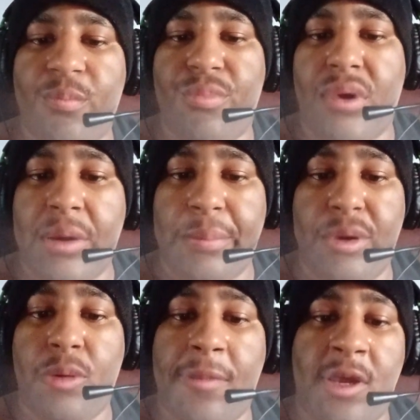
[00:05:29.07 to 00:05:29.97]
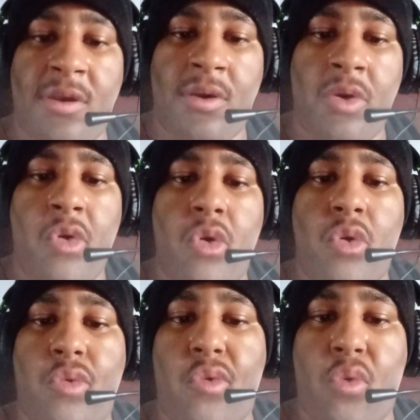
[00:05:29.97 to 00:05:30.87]
Brian Pillman
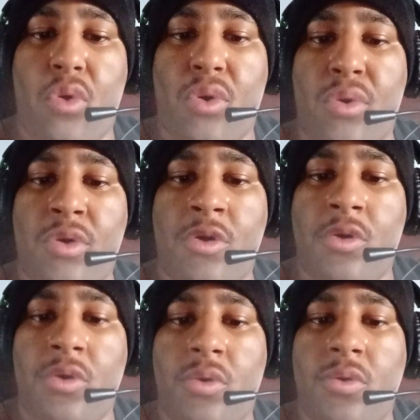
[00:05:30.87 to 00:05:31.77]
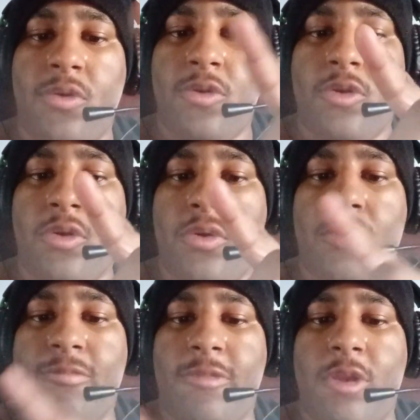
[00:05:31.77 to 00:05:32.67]
nor
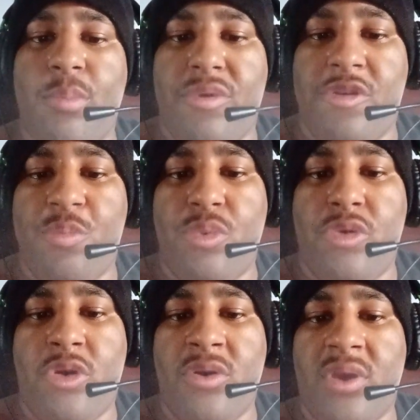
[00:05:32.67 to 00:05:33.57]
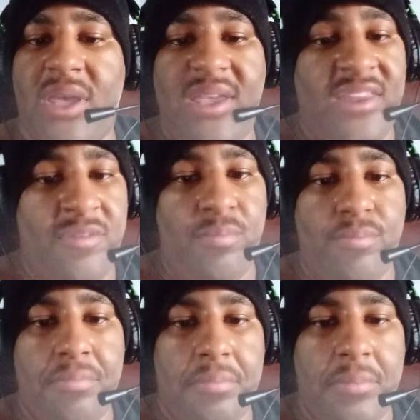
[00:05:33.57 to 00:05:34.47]
the British Bulldog isn't
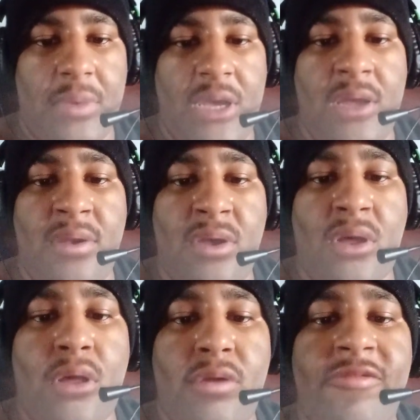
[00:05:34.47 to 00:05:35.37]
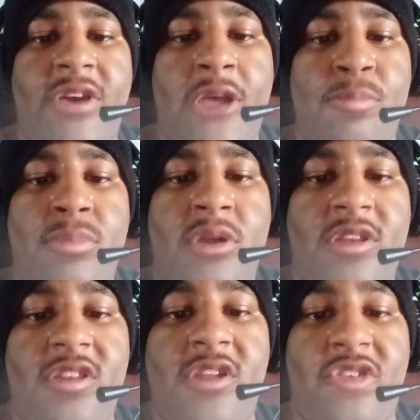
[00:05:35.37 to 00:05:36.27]
in the Hall of Fame
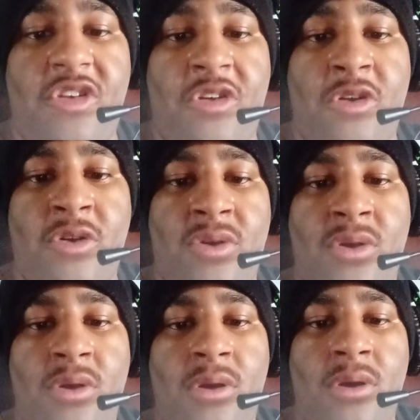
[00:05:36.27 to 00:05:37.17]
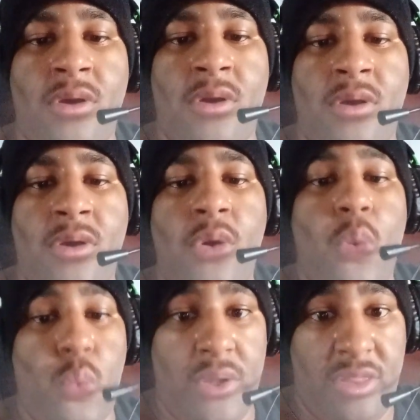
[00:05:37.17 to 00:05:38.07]
this year
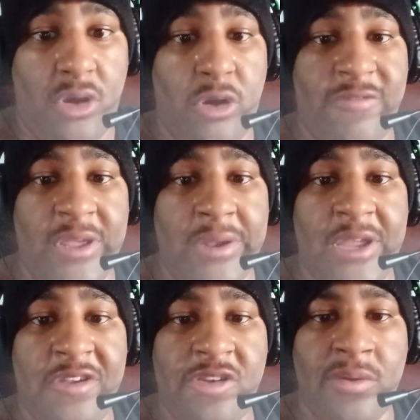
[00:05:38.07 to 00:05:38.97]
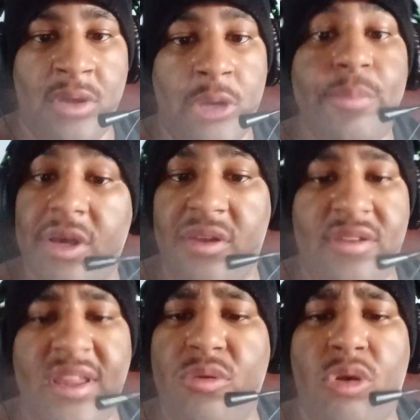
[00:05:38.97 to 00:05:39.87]
with the Heart Foundation, because
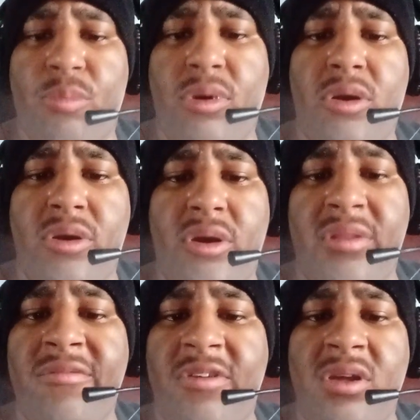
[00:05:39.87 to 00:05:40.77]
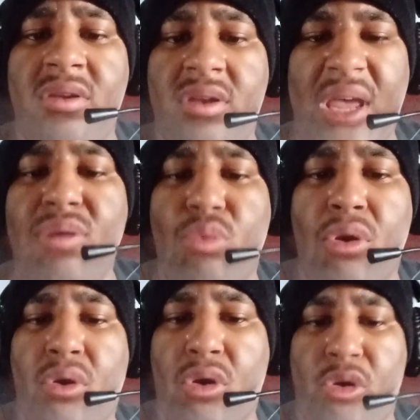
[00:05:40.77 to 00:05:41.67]
they were part of the they
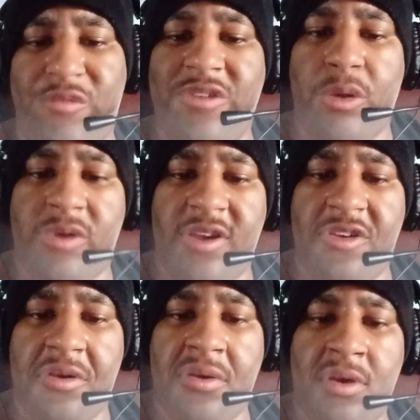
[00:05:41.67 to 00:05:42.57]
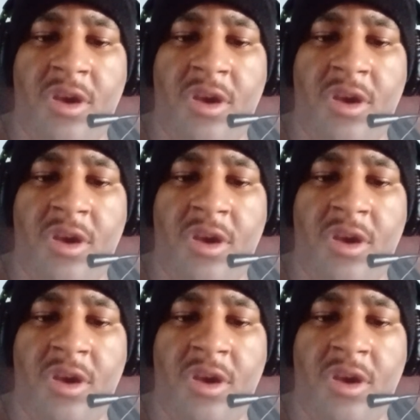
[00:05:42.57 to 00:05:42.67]
were Heart Foundation.